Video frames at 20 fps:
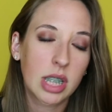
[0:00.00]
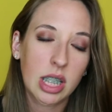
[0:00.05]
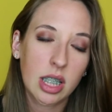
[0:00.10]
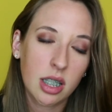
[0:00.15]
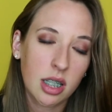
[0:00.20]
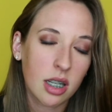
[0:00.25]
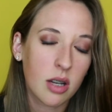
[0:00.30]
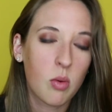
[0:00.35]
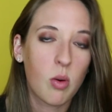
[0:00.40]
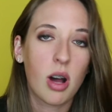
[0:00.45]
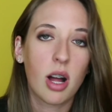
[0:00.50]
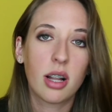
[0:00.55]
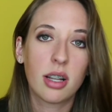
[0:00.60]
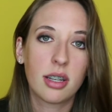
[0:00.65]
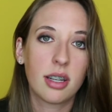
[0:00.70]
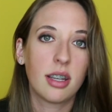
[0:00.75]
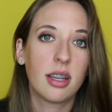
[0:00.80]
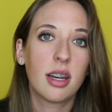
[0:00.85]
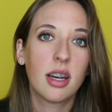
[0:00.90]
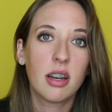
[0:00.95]

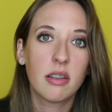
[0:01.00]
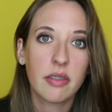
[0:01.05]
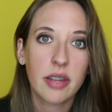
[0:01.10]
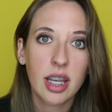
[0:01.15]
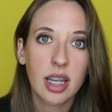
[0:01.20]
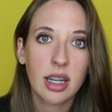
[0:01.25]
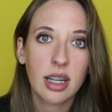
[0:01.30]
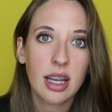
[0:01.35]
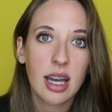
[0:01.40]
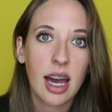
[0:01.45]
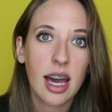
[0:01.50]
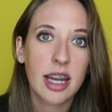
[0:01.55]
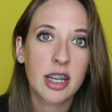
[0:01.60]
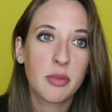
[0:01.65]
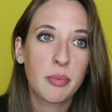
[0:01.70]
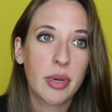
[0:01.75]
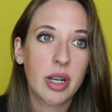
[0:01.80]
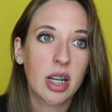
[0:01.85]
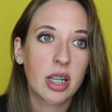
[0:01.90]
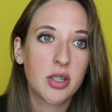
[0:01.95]
inequality of any kind,
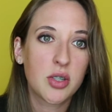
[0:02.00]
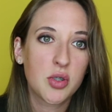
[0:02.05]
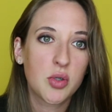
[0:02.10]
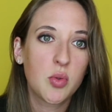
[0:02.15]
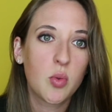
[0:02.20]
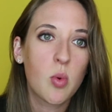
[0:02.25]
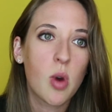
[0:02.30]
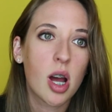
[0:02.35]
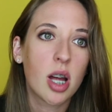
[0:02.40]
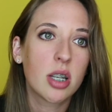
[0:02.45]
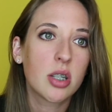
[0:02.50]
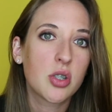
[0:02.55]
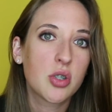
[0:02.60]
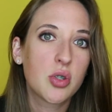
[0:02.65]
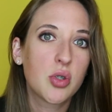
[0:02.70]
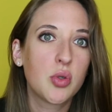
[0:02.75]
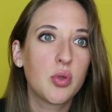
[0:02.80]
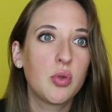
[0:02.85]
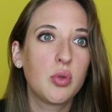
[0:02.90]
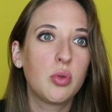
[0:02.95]
but I do want
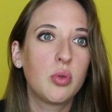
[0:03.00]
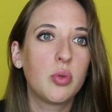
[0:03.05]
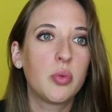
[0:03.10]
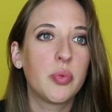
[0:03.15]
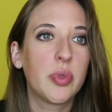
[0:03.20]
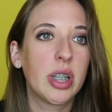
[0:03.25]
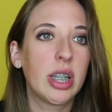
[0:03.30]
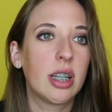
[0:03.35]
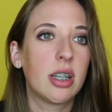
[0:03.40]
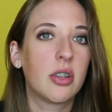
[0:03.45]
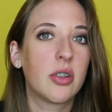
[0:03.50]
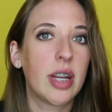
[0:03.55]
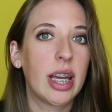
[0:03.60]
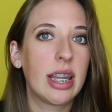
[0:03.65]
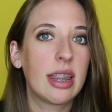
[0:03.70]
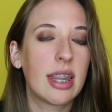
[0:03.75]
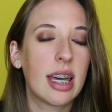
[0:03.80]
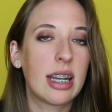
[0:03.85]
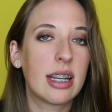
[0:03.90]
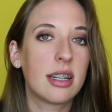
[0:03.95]
to
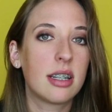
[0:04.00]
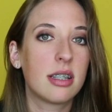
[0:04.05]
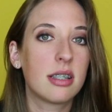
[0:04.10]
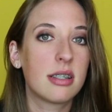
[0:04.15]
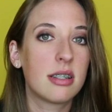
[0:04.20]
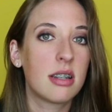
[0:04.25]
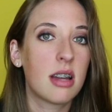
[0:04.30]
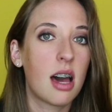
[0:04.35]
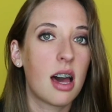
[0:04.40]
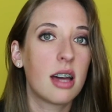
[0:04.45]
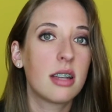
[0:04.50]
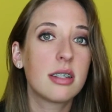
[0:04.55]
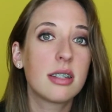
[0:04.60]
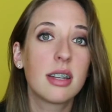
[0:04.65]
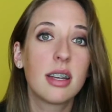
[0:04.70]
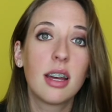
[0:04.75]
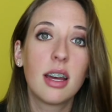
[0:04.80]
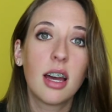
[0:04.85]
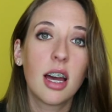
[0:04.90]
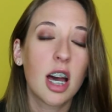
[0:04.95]
reiterate that it is not
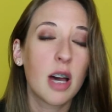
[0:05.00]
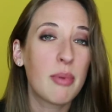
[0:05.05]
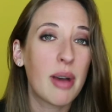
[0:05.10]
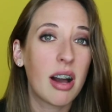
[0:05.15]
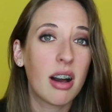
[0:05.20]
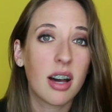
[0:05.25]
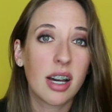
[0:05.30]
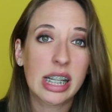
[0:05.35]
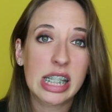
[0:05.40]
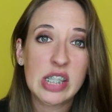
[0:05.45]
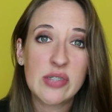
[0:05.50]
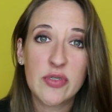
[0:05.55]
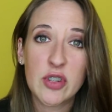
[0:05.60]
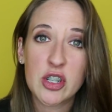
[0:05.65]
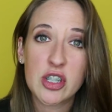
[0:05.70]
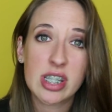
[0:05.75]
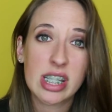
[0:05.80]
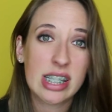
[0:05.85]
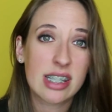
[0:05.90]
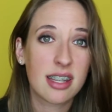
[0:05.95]
about us
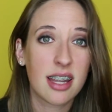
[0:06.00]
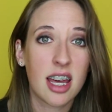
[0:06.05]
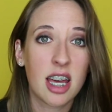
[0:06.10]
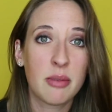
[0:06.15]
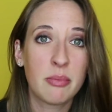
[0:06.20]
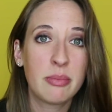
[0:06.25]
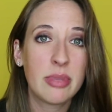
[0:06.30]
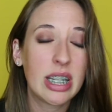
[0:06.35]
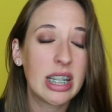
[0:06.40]
versus them.